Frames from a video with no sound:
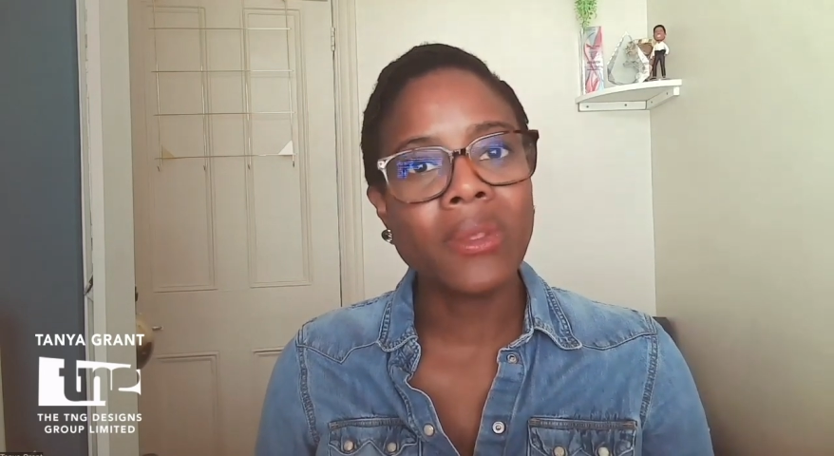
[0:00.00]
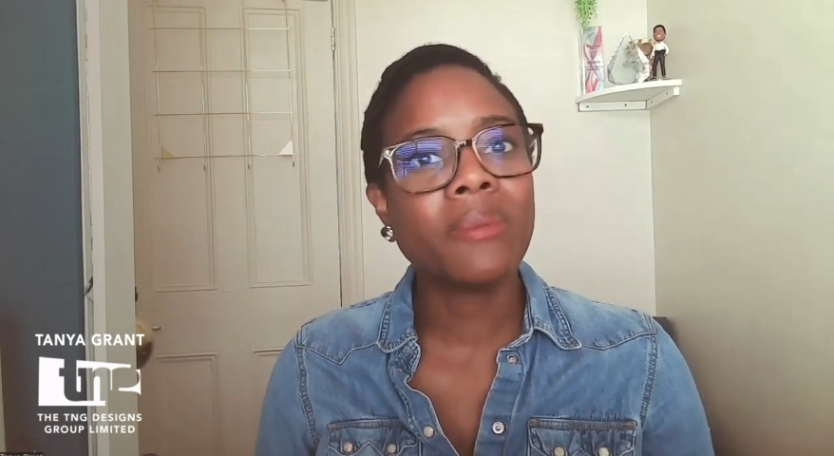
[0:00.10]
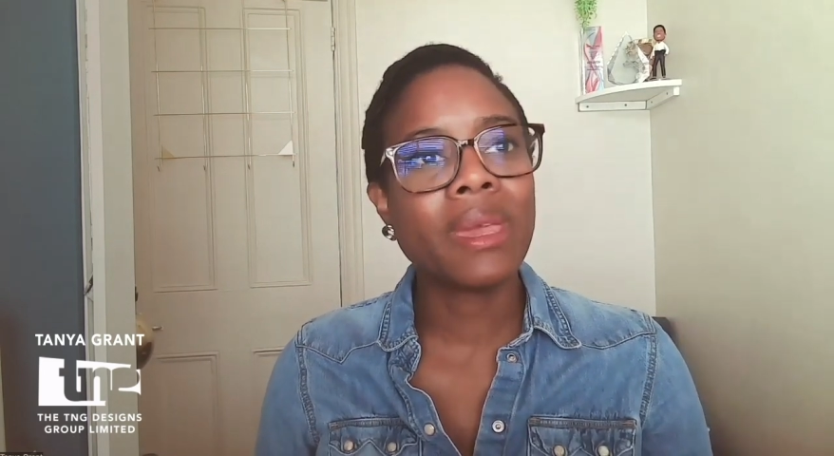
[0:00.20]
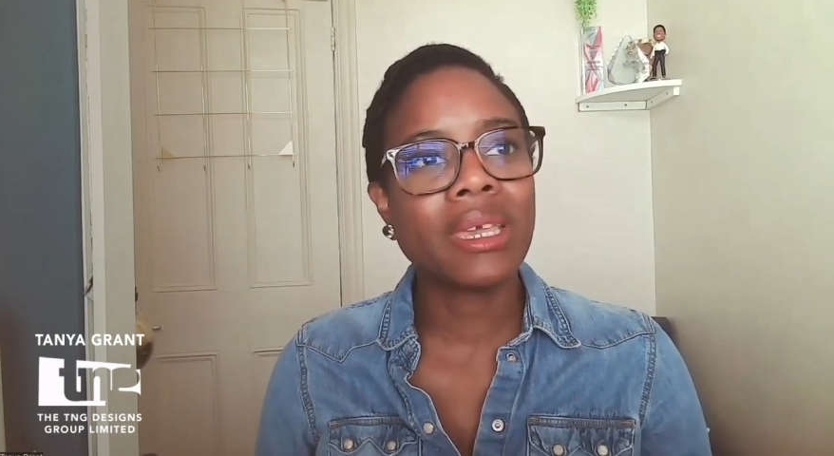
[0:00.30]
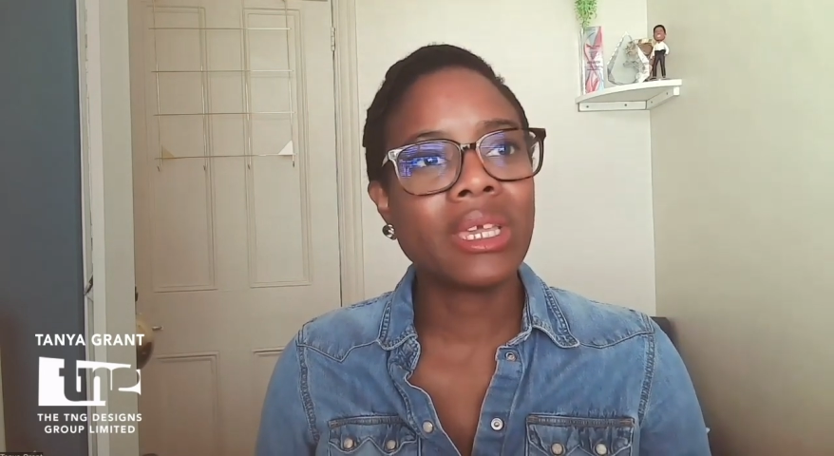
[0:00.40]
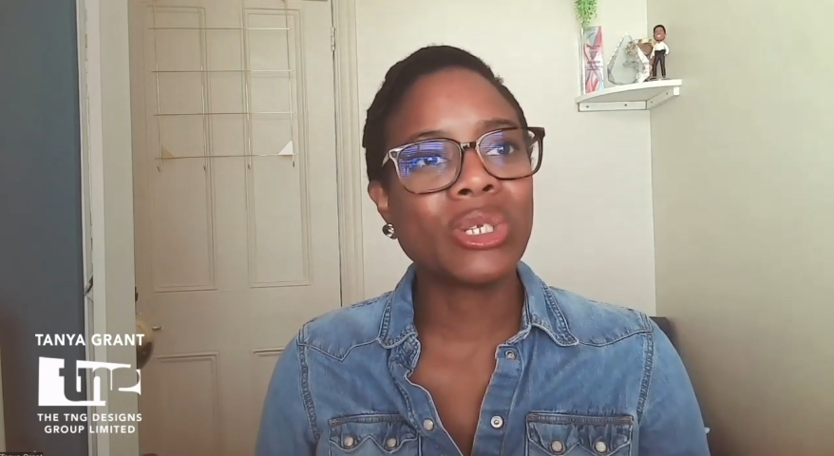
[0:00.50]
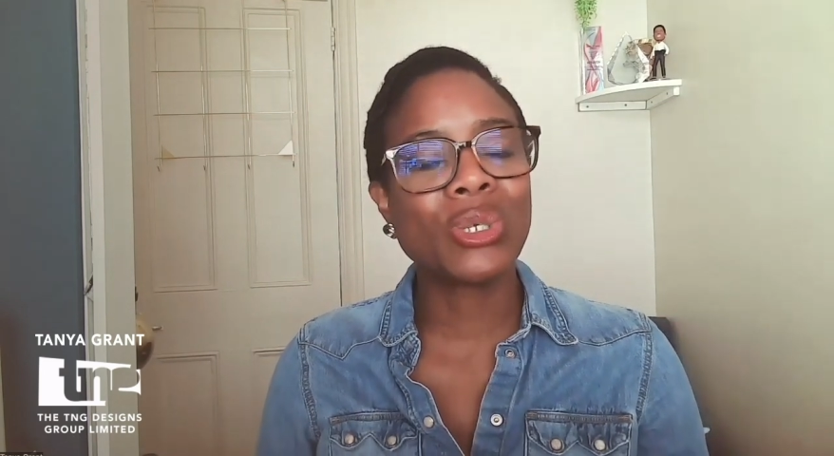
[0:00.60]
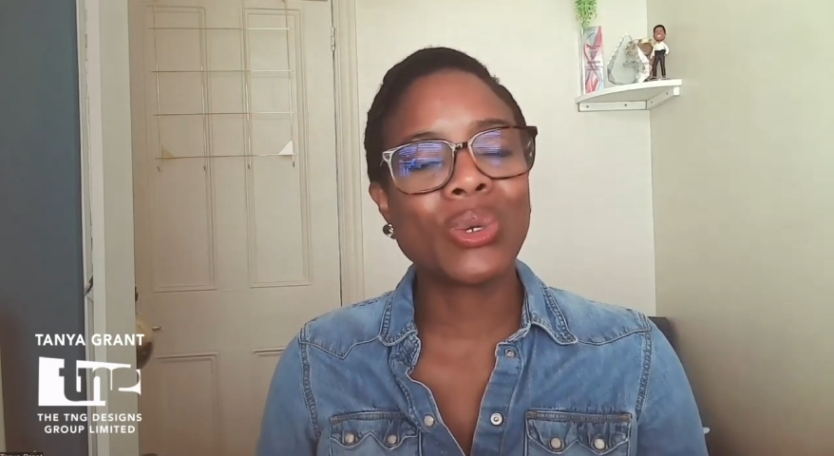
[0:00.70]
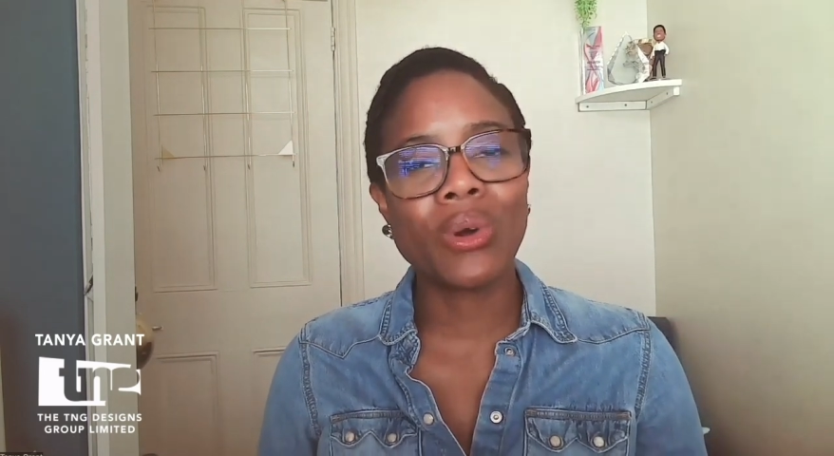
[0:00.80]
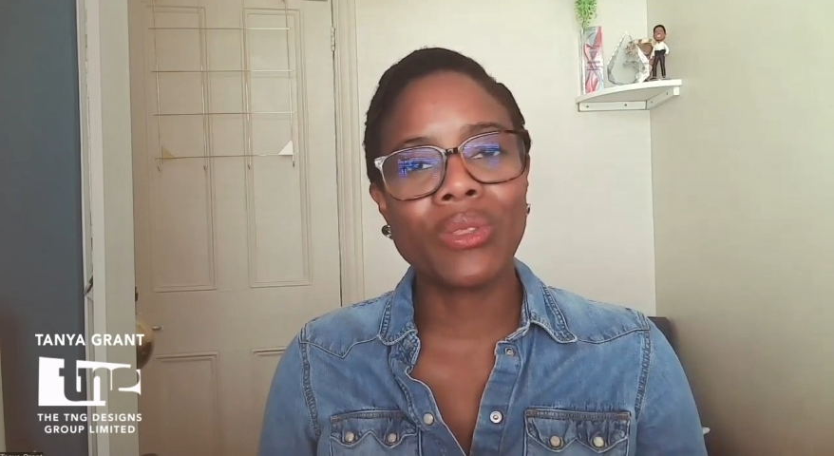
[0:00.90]
are you making
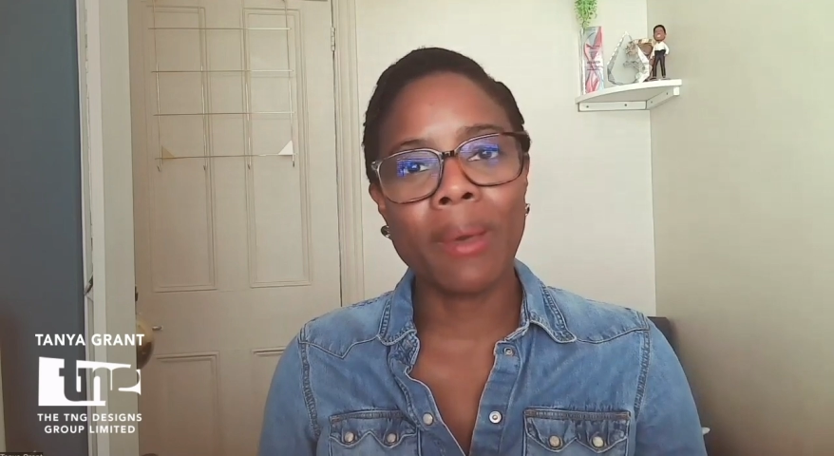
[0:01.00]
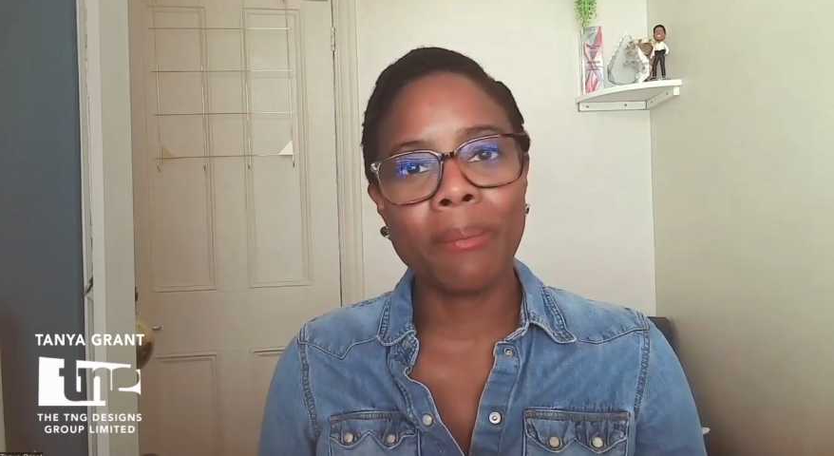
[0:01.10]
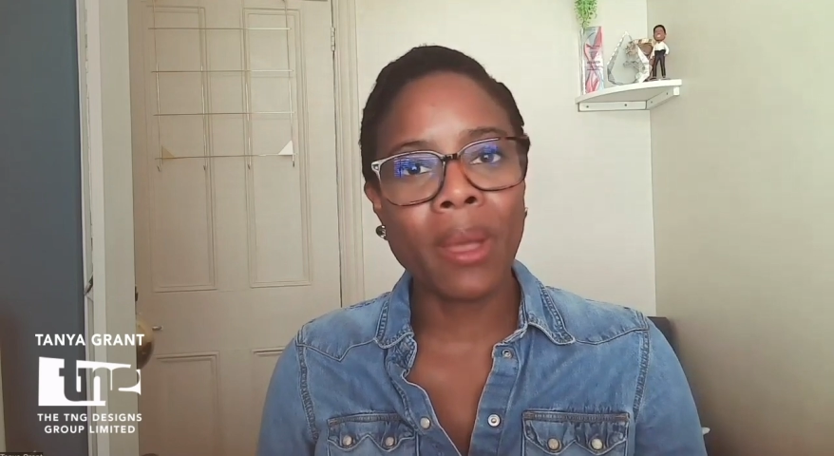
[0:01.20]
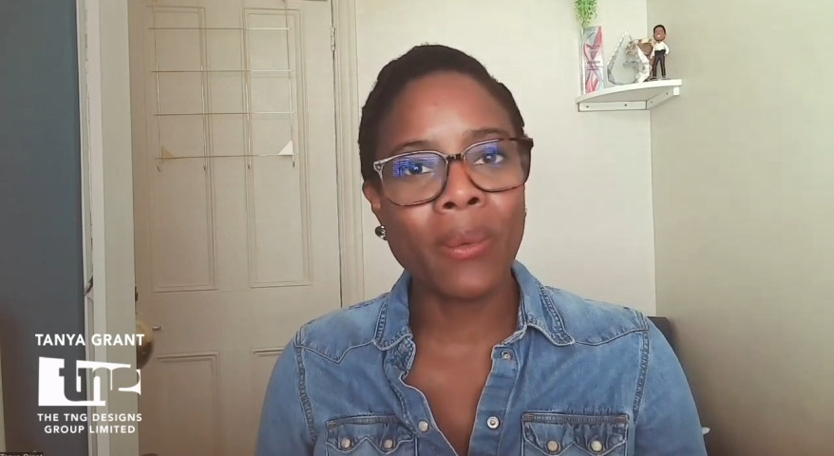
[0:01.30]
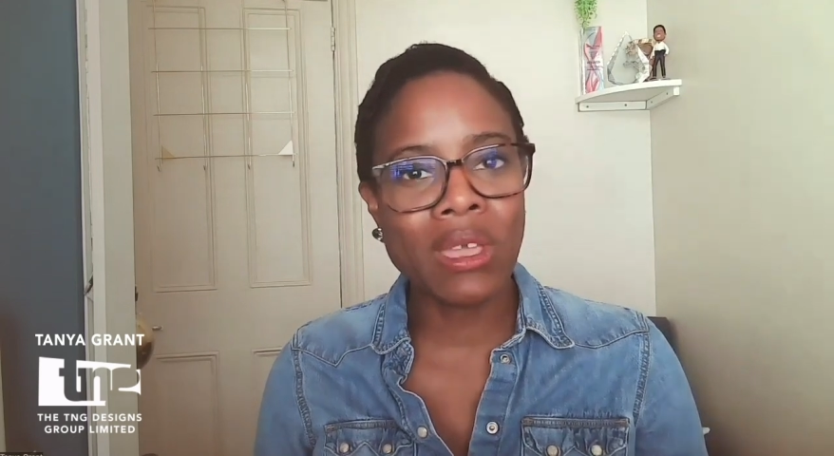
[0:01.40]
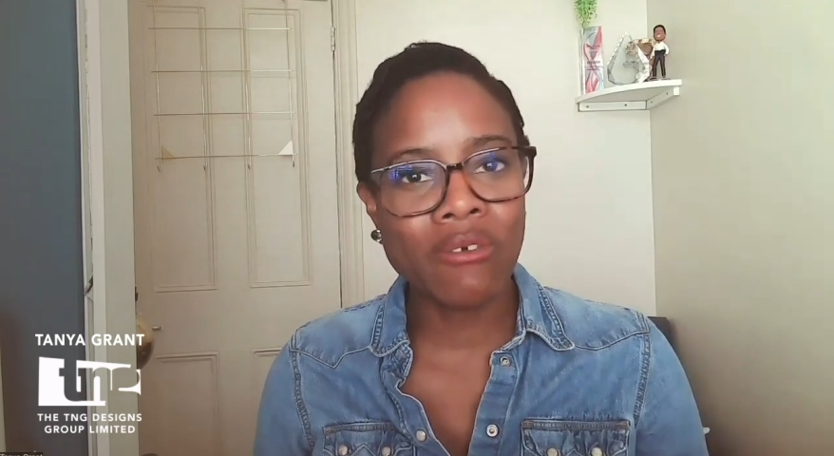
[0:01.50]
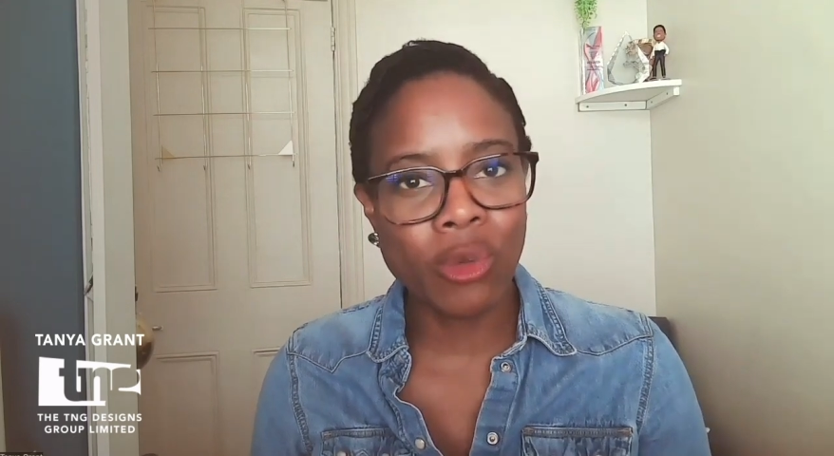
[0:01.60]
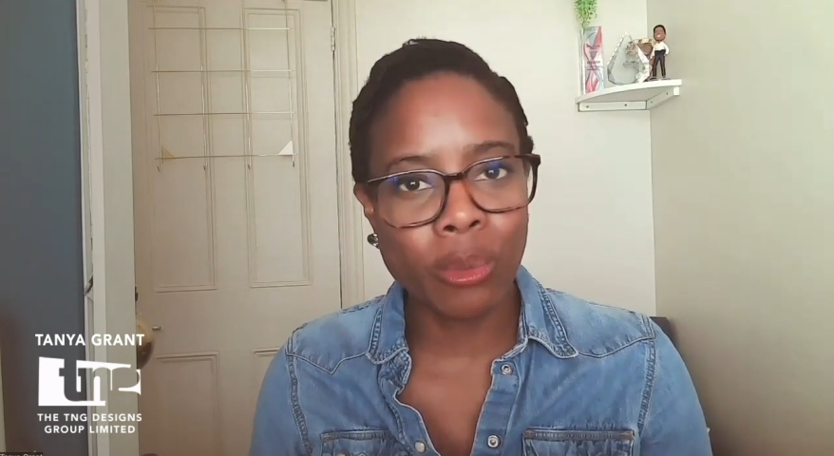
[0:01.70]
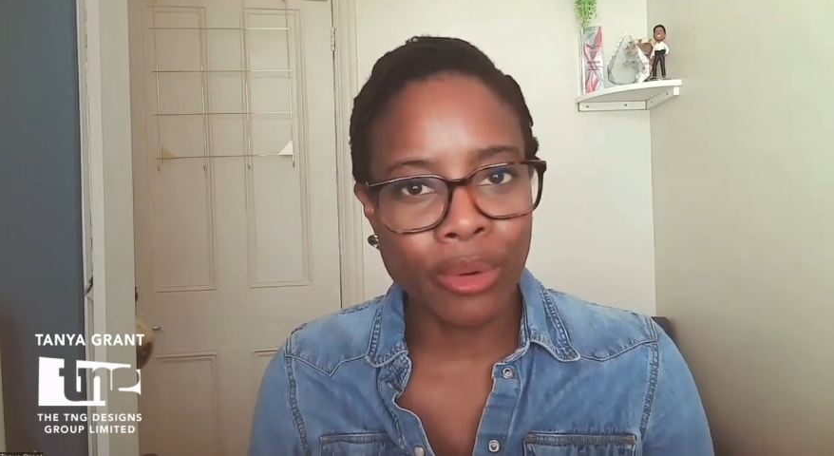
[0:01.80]
sure that by way of your